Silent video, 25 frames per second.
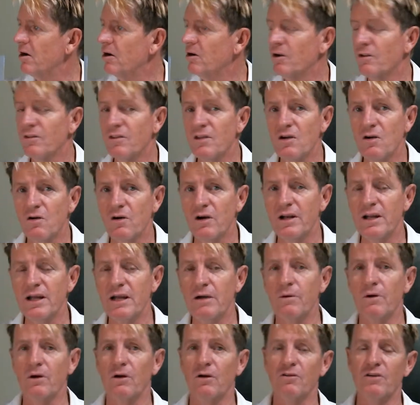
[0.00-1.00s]
I got the
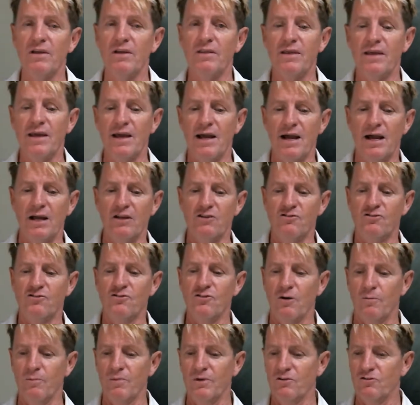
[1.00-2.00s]
idea when I was at the art
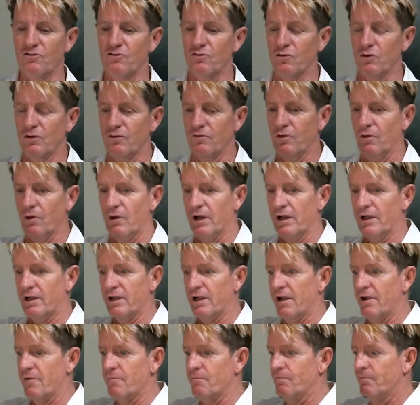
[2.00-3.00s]
shop. It's sort of like
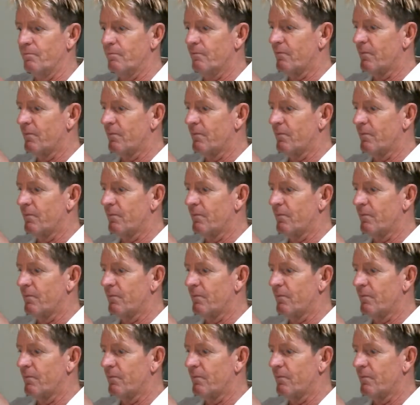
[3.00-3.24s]
a